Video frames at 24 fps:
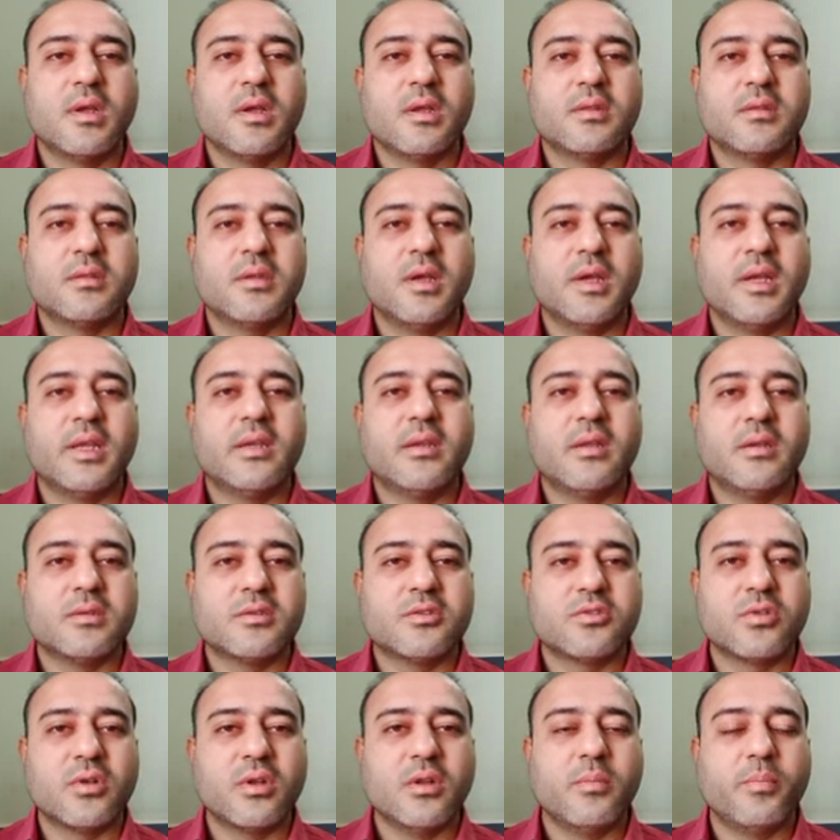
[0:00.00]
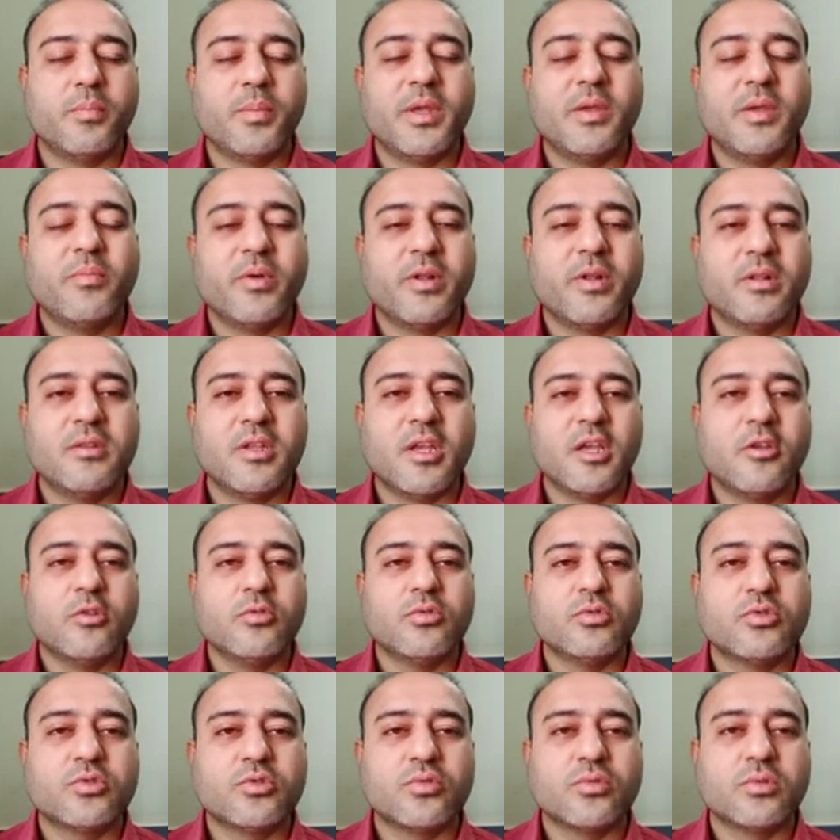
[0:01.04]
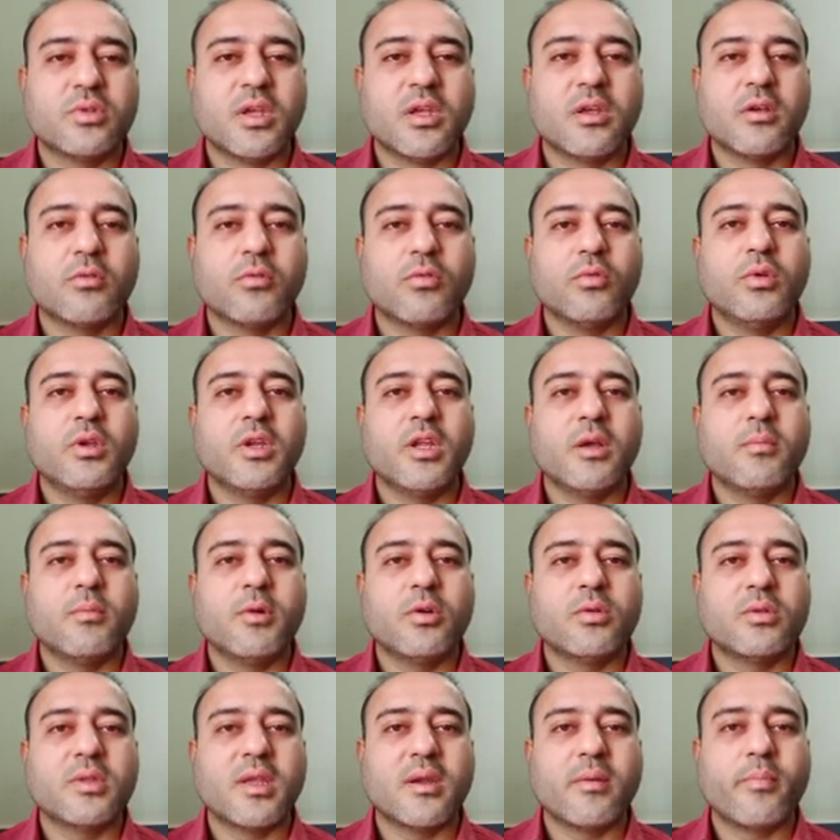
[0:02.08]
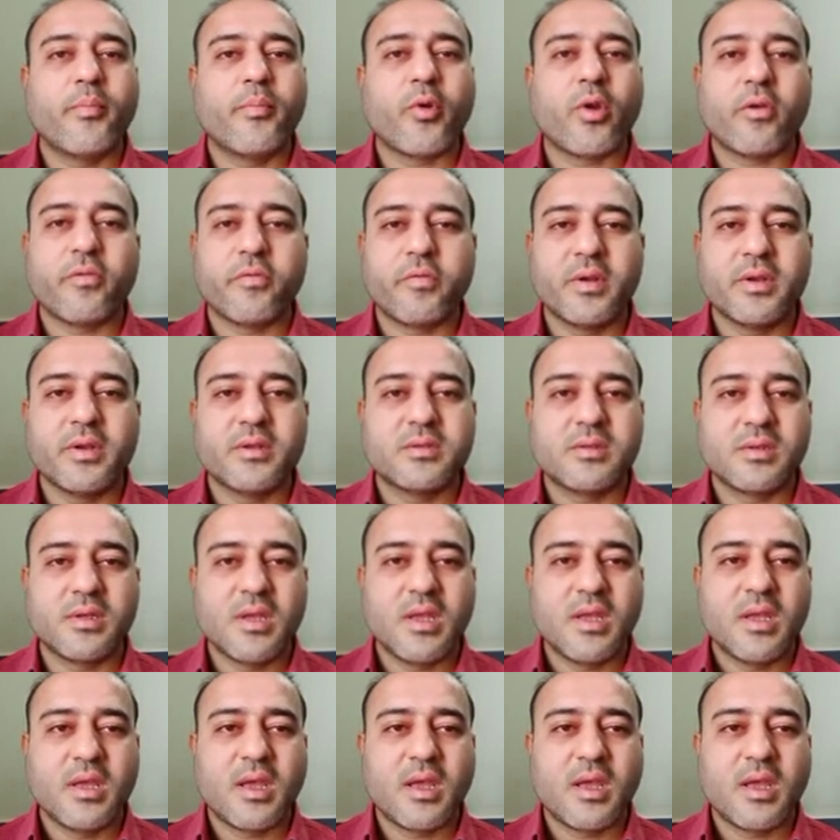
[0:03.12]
the industrial people, they used to think only about their profits